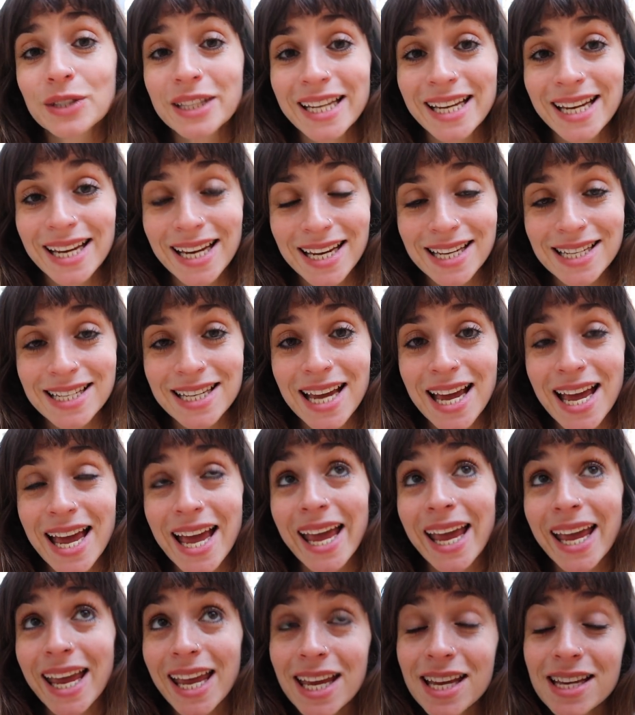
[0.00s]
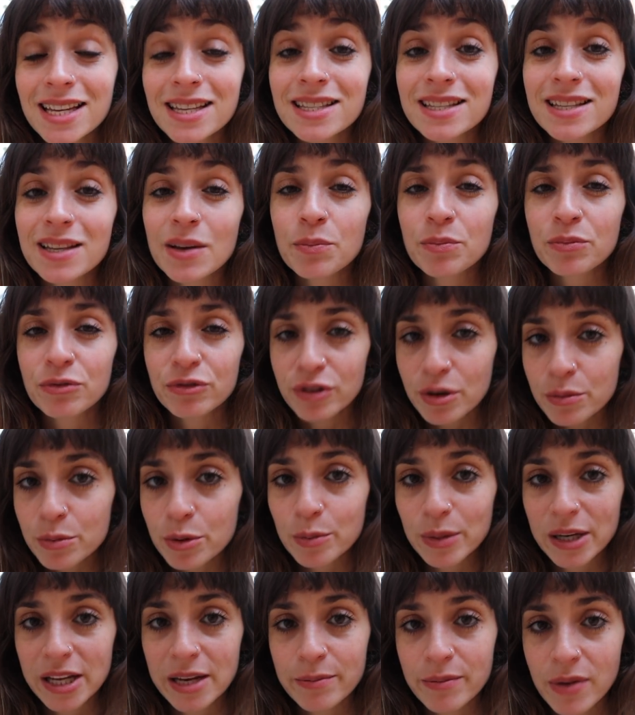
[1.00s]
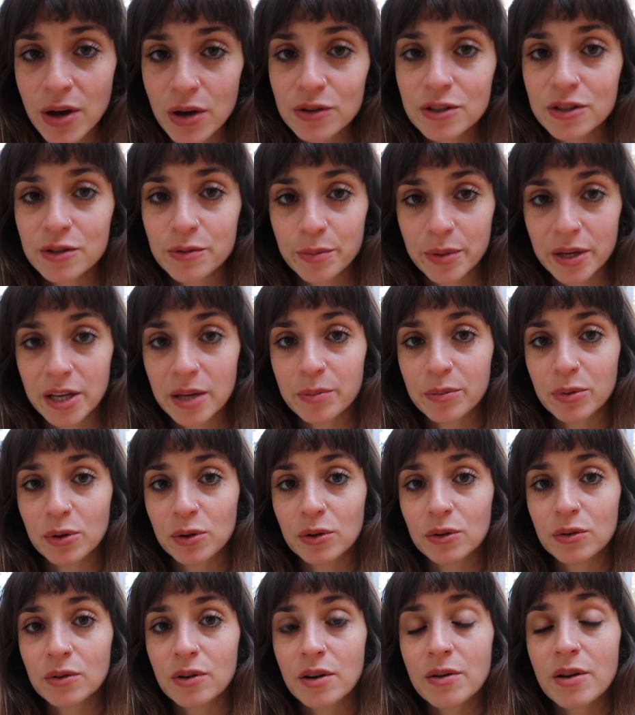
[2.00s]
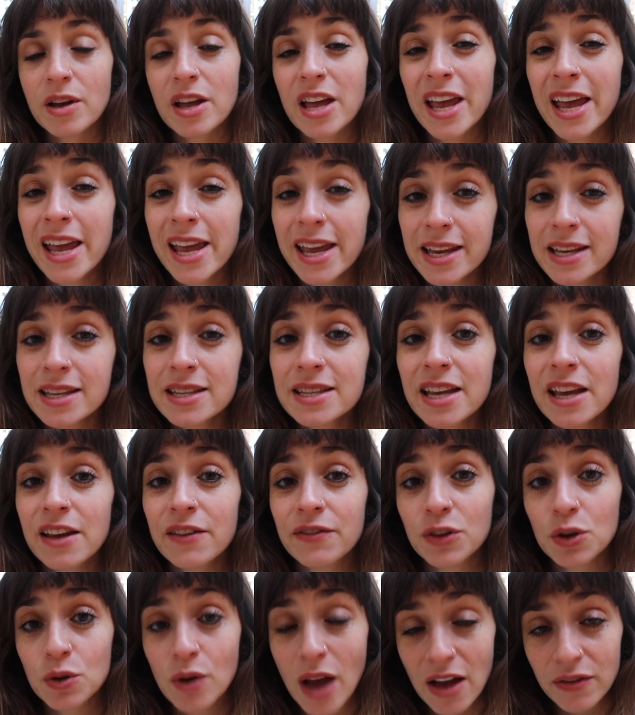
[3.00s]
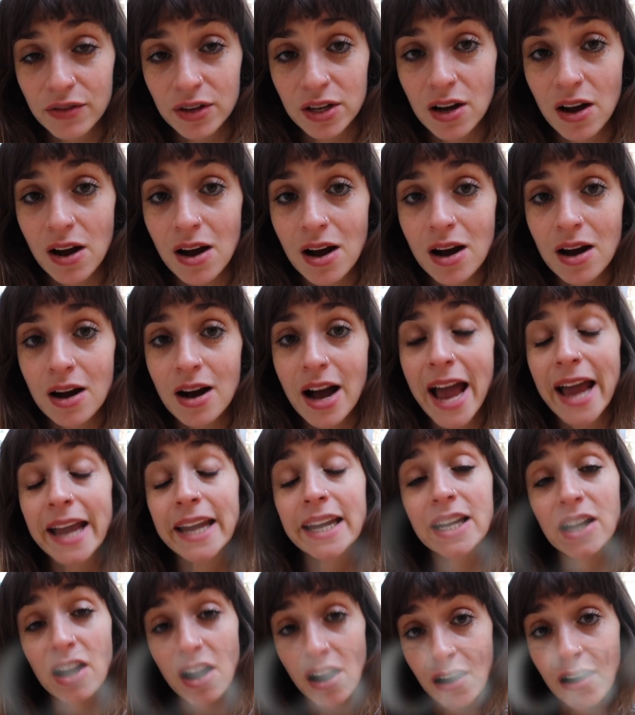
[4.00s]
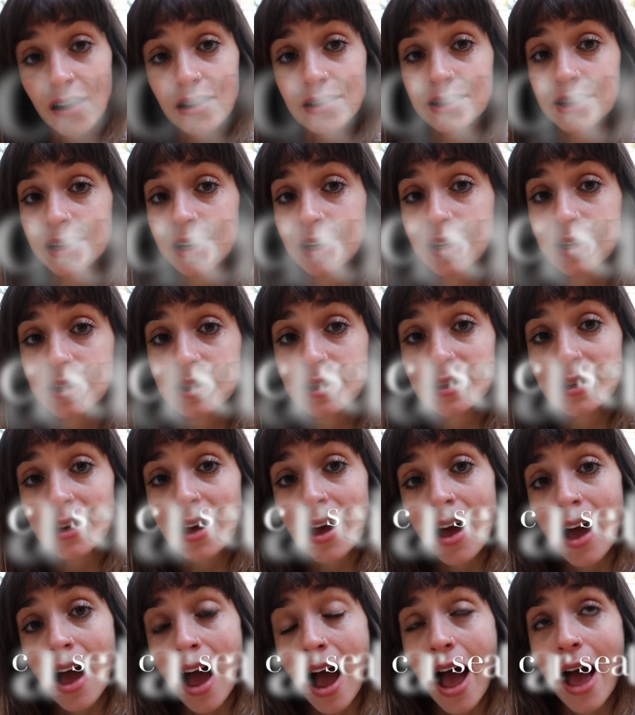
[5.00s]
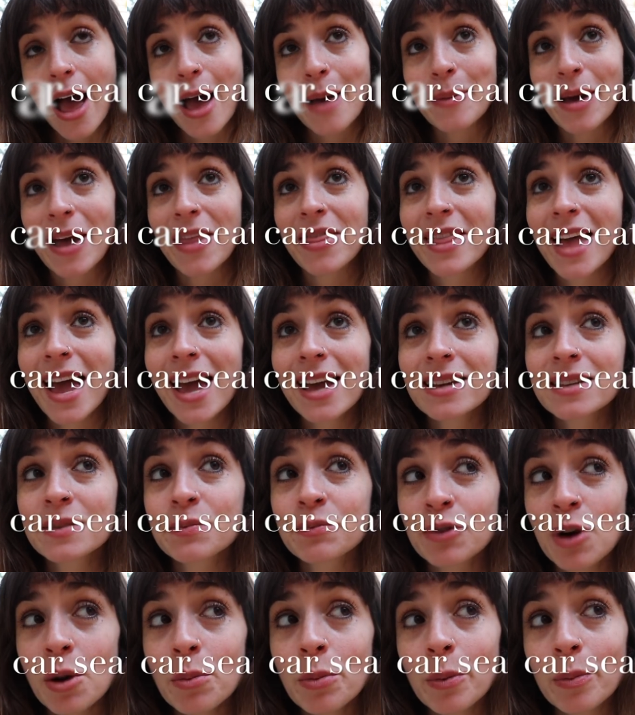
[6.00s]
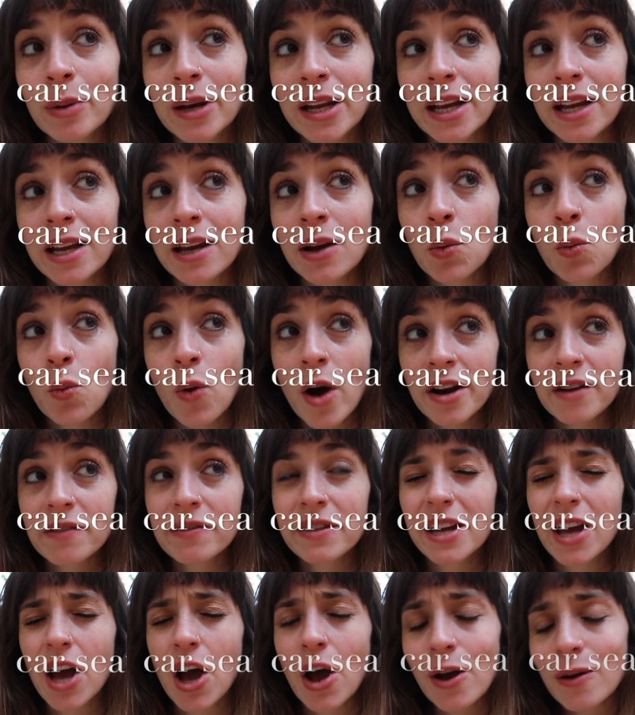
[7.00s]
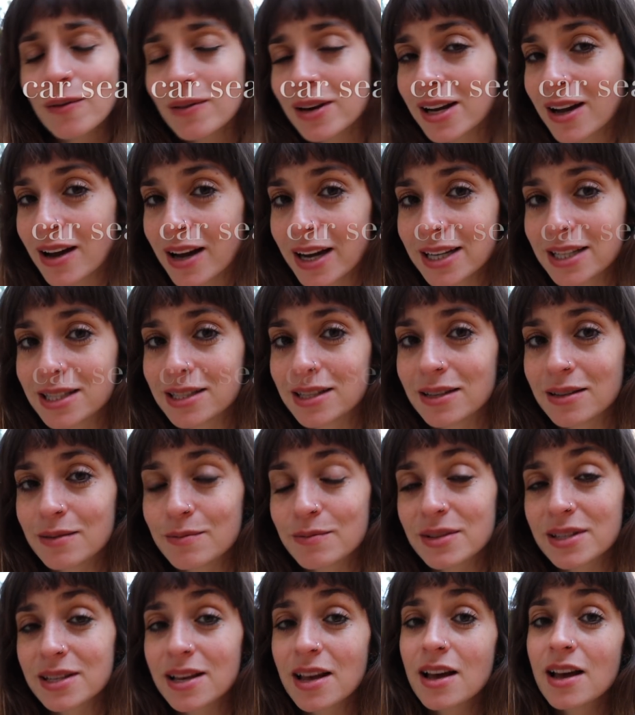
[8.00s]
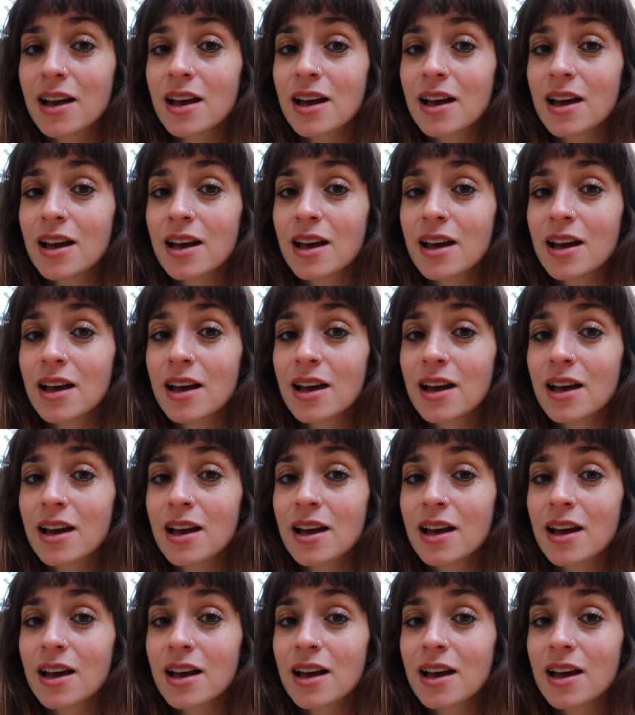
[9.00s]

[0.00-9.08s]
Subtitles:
need is probably most people is, if you have a car seat. And that is probably one of the only items